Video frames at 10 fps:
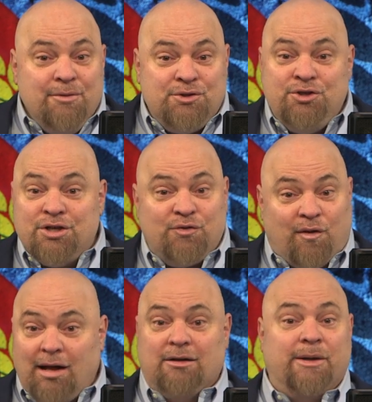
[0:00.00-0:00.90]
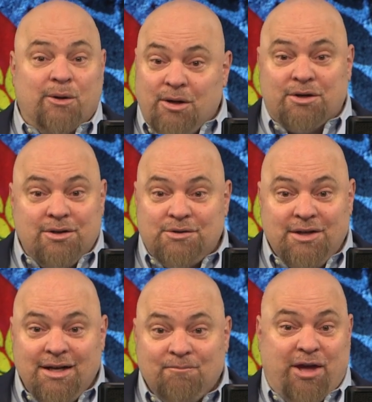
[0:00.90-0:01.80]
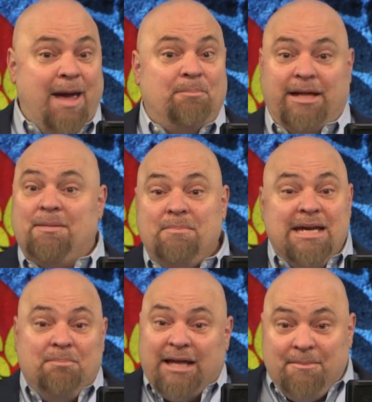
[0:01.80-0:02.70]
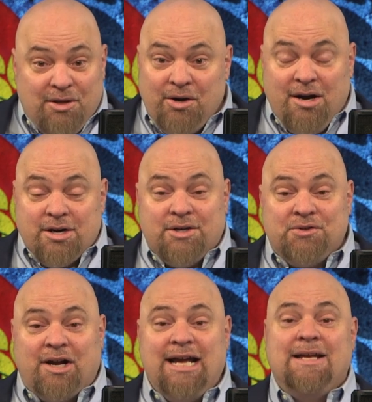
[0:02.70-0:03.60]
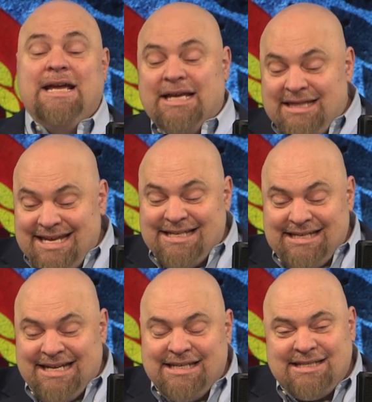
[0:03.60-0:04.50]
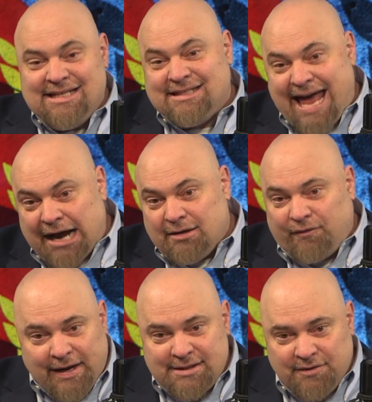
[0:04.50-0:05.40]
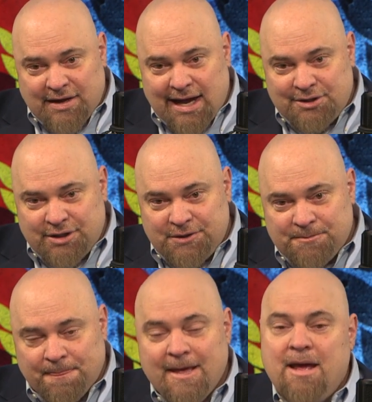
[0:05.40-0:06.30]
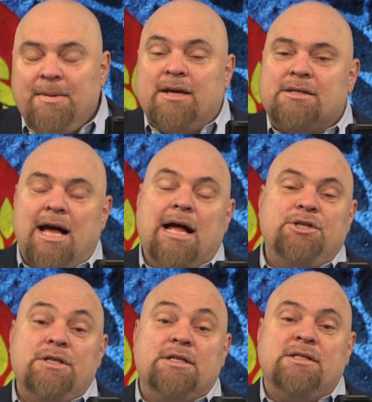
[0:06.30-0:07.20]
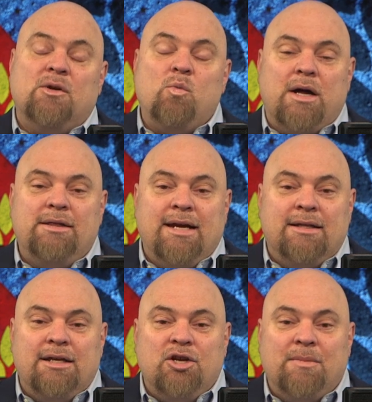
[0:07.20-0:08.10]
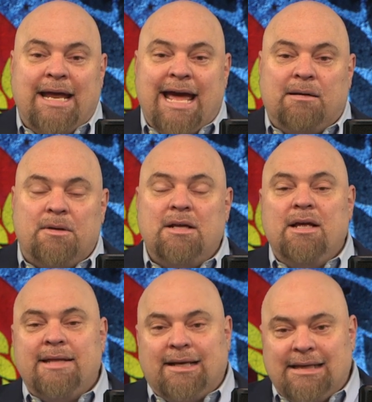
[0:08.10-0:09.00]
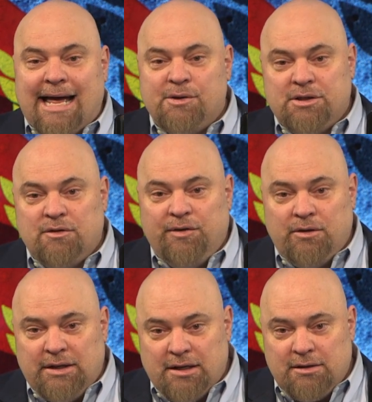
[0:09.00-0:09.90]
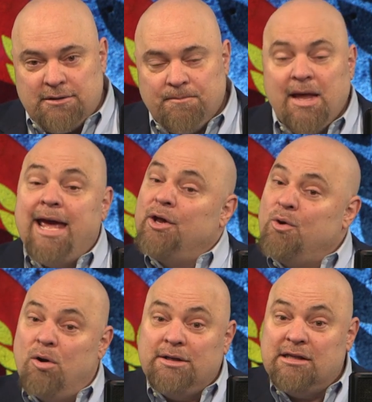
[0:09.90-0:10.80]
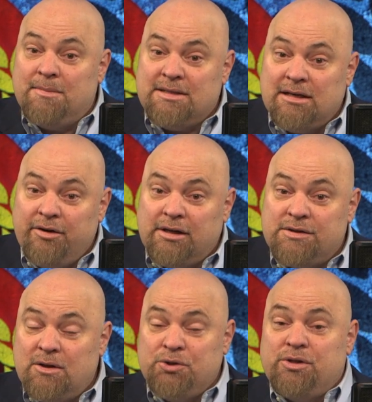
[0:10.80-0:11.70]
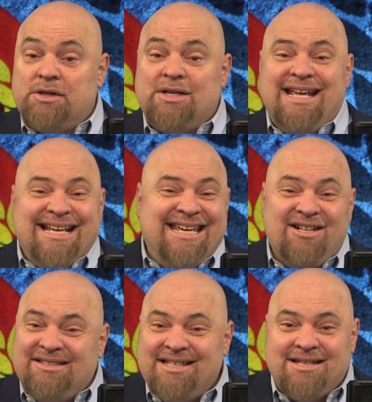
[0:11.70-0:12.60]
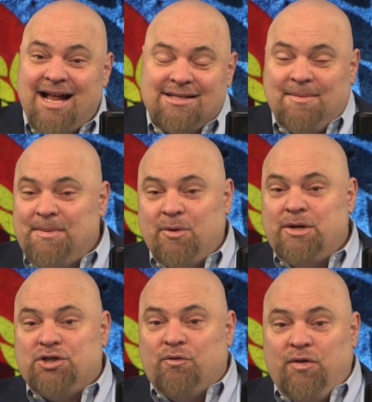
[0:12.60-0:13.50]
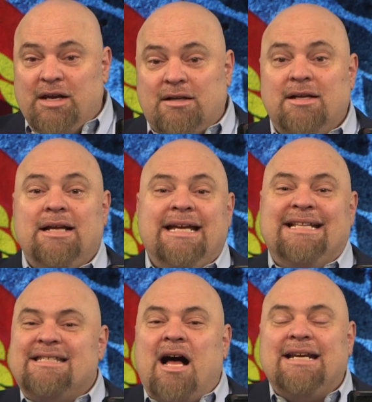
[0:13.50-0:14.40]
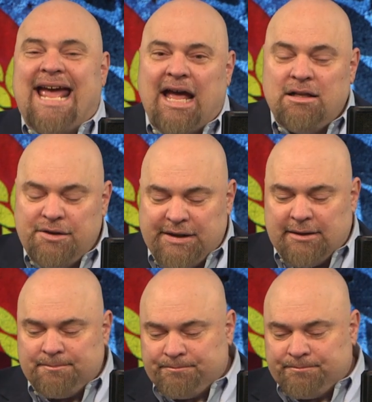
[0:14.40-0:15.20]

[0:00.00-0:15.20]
was just following orders. Can't blame me, blame the orders, right? This is the sacrifice of conscience because conscience is the one thing in the human animal that allows it to feel guilt. And according to the materialist socialists, guilt is not something we should feel. It's it's unhealthy.